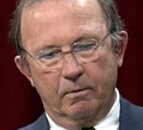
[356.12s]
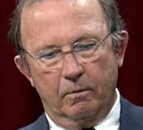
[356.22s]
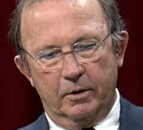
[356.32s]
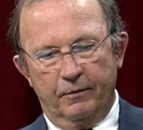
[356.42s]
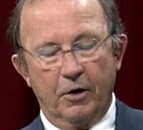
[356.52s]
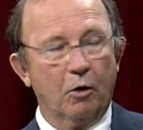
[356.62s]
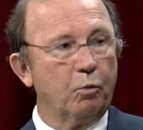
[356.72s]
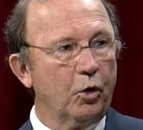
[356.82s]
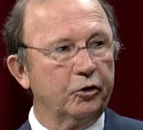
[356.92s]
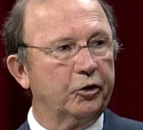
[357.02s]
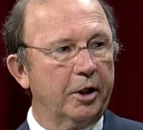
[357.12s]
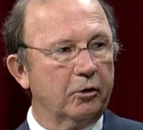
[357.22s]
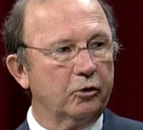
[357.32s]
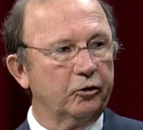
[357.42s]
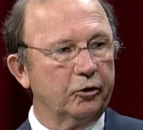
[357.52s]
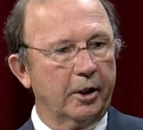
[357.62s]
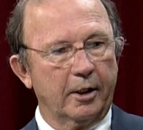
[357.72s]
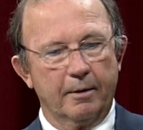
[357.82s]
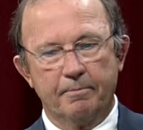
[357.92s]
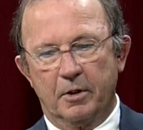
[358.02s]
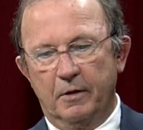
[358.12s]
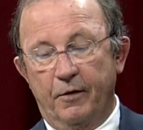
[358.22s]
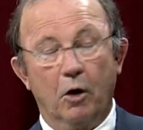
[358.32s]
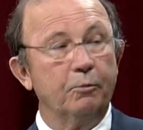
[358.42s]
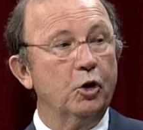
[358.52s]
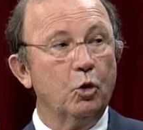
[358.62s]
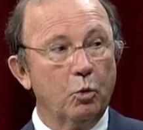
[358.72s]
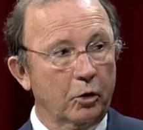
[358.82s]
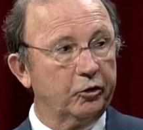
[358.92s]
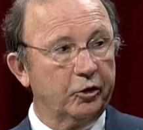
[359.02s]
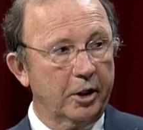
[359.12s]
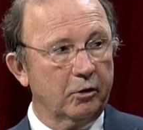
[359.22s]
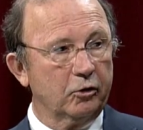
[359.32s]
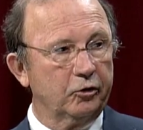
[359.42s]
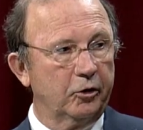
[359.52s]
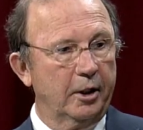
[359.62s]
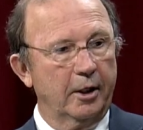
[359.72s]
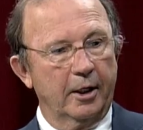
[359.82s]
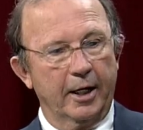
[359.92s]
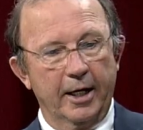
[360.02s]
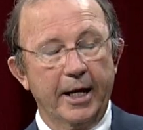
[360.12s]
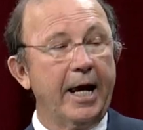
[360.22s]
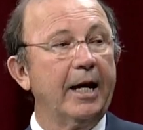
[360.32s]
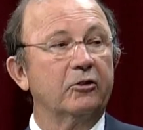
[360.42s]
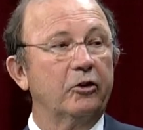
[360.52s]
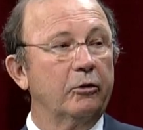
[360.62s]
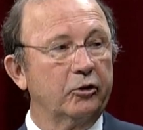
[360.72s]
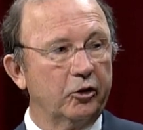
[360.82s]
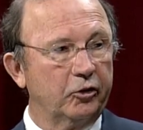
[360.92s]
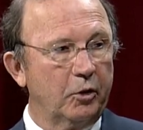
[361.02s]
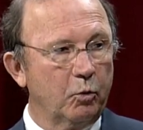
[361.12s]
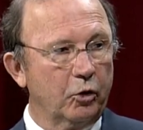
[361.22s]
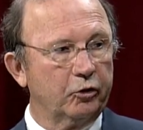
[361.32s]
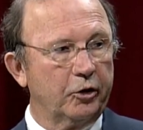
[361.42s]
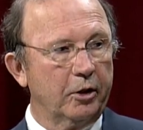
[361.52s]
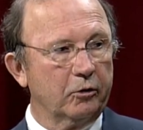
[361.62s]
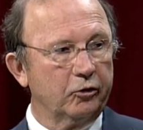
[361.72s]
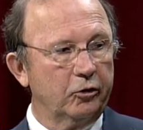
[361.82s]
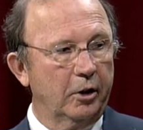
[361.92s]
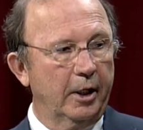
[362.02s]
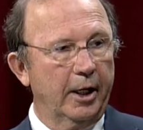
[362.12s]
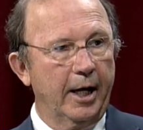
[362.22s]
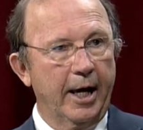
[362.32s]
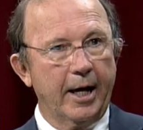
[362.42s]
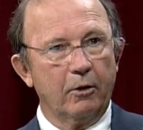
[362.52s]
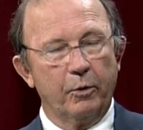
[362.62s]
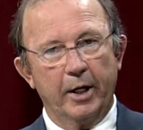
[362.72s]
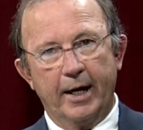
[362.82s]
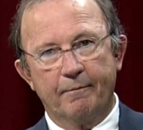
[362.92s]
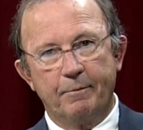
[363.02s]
develop work skills, develop new work skills, mm-hmm. enhance their existing work skills. Mm-hmm. And we have